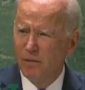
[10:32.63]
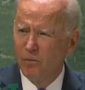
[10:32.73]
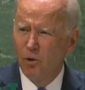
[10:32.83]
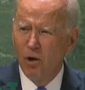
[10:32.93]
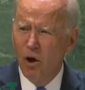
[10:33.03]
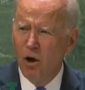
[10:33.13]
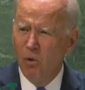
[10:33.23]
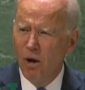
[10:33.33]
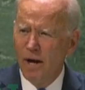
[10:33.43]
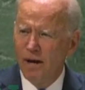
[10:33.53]
We're a
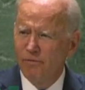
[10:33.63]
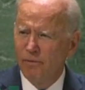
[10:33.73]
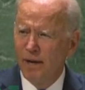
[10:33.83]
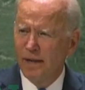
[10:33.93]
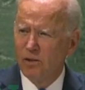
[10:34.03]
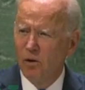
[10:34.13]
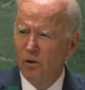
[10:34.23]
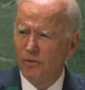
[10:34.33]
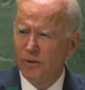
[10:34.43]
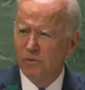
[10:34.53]
long way from that
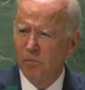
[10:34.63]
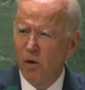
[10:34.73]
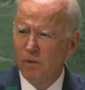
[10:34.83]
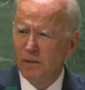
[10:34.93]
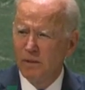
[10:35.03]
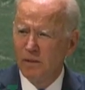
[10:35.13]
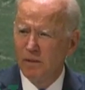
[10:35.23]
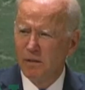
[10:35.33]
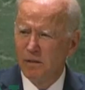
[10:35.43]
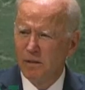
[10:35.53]
goal at this moment,
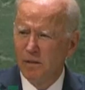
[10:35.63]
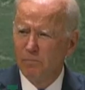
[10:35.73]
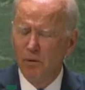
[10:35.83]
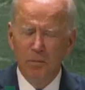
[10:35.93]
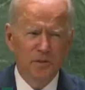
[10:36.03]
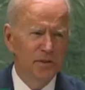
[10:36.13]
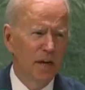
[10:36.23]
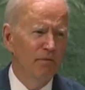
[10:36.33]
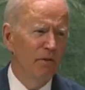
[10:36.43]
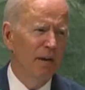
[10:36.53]
but we must
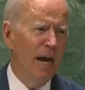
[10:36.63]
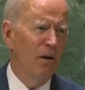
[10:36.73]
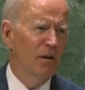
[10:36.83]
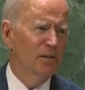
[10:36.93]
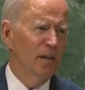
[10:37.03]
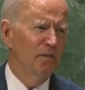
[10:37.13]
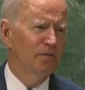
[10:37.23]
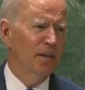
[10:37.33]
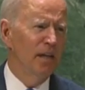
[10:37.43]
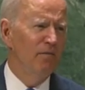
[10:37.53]
never allow
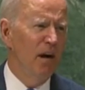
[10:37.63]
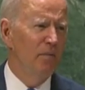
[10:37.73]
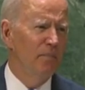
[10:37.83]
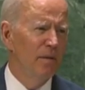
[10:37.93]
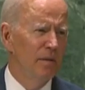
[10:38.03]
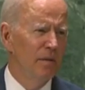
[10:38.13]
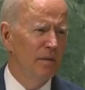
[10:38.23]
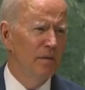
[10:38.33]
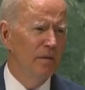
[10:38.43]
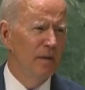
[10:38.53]
ourselves to give up
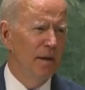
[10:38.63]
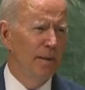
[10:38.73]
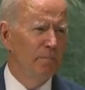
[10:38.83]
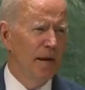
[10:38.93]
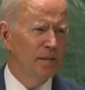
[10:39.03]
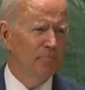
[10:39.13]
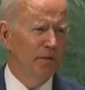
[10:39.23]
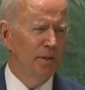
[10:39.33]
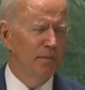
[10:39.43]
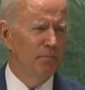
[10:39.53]
on the
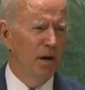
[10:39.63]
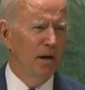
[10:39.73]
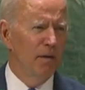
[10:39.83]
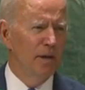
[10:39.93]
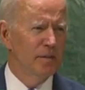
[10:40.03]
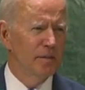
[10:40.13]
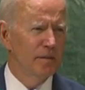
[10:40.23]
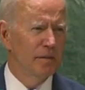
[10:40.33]
possibility of progress.